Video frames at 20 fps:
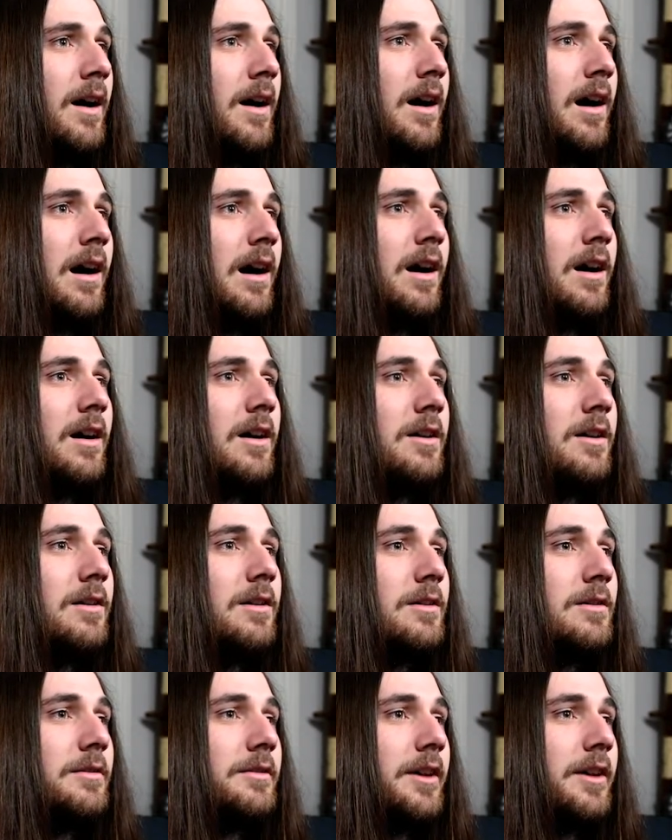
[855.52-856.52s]

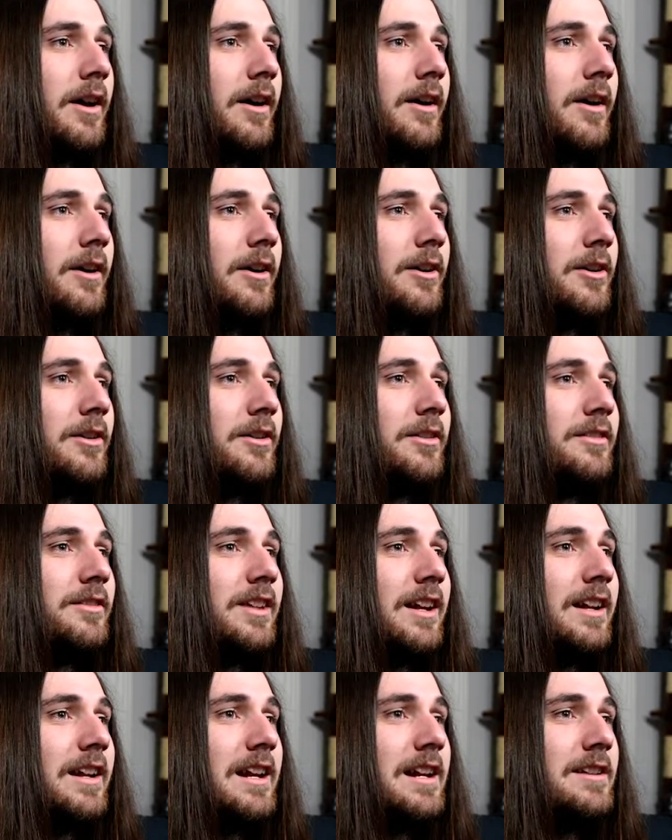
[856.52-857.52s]
Oh no,
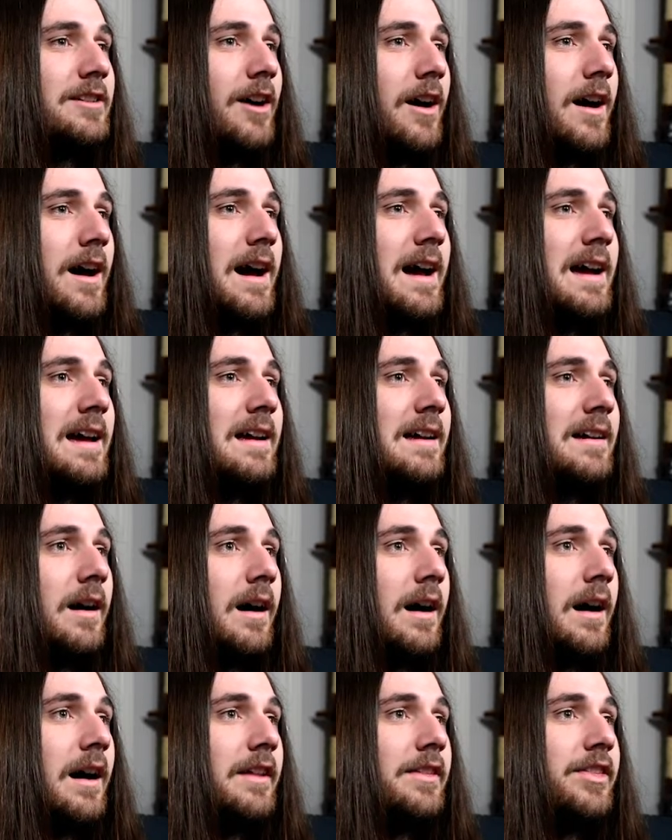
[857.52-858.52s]
did he die?
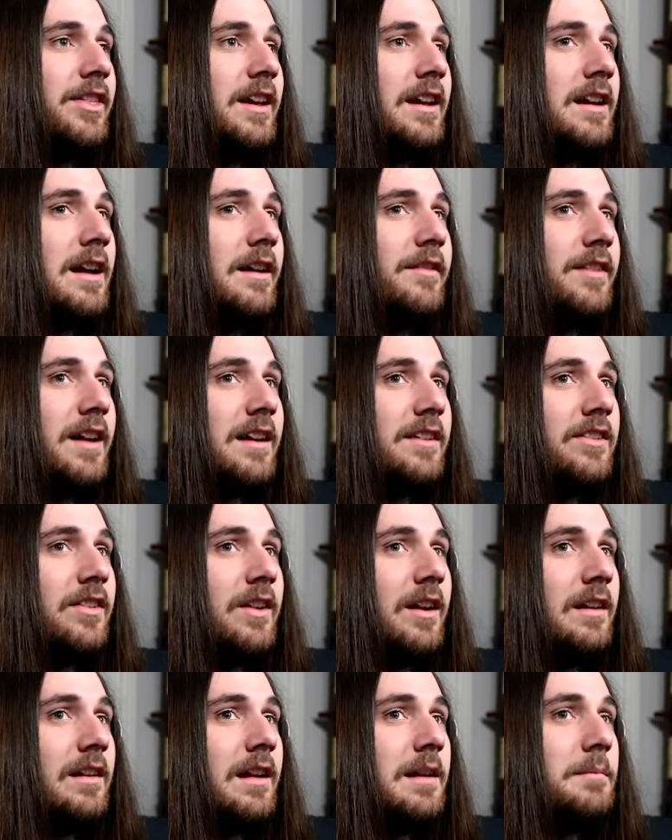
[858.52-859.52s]
I think I've
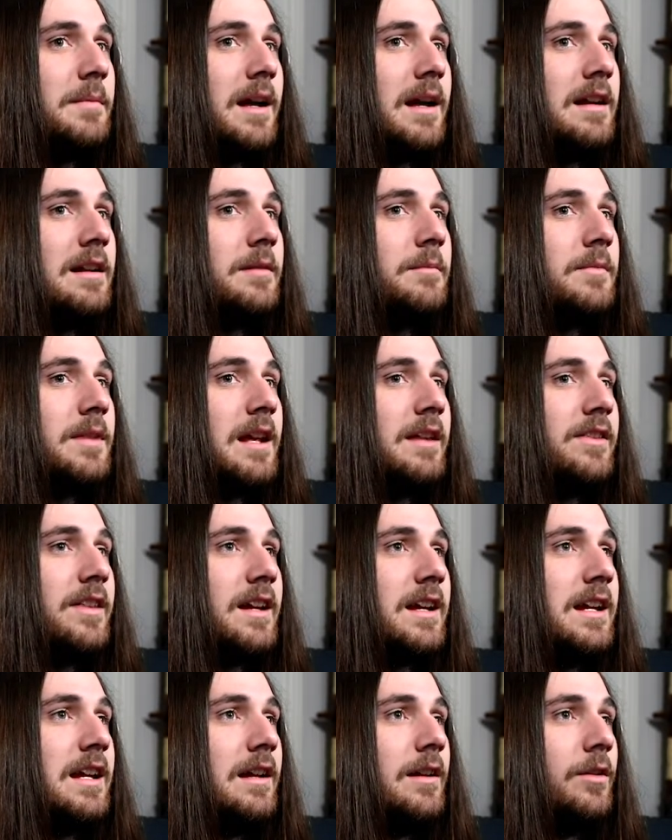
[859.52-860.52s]
accidentally made him get the
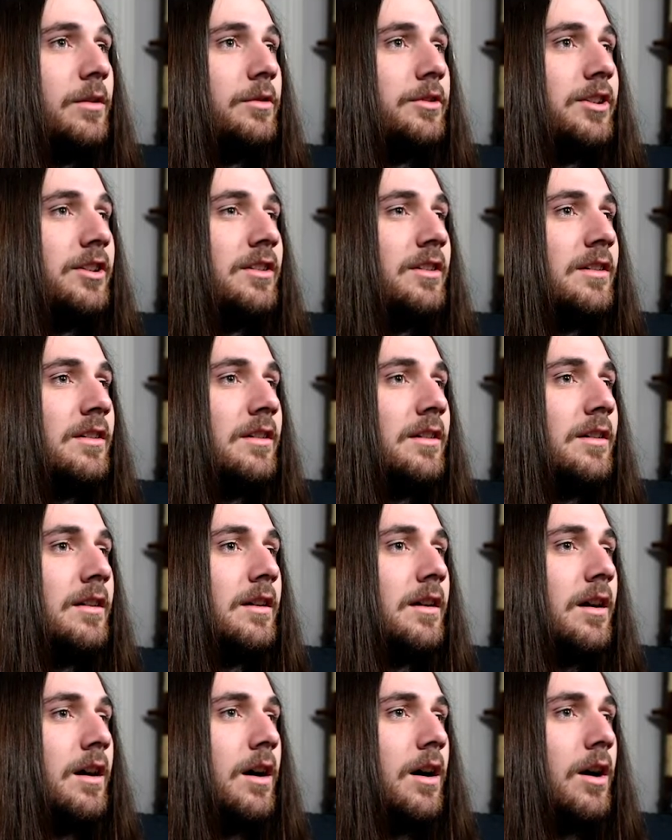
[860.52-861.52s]
killed.
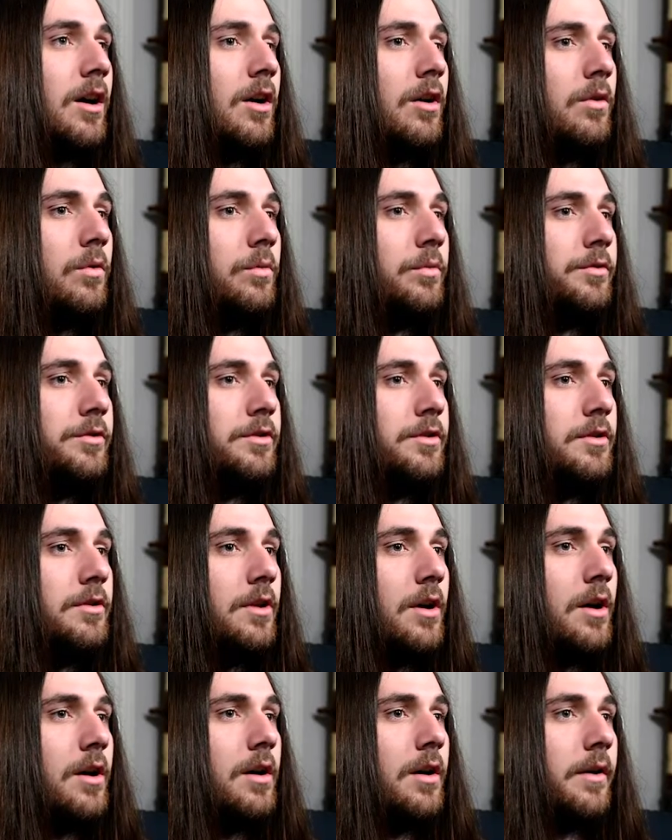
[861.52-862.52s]
Oh
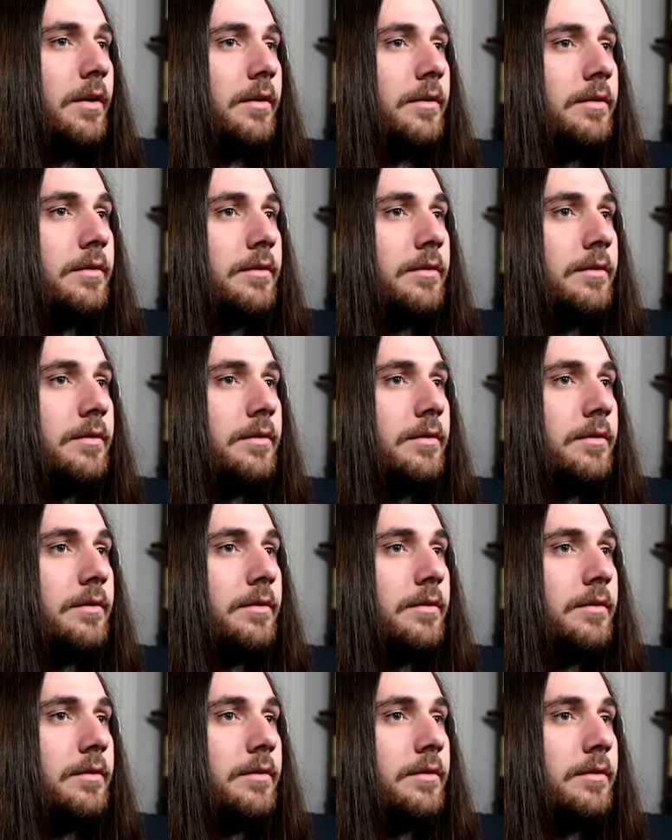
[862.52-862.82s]
no.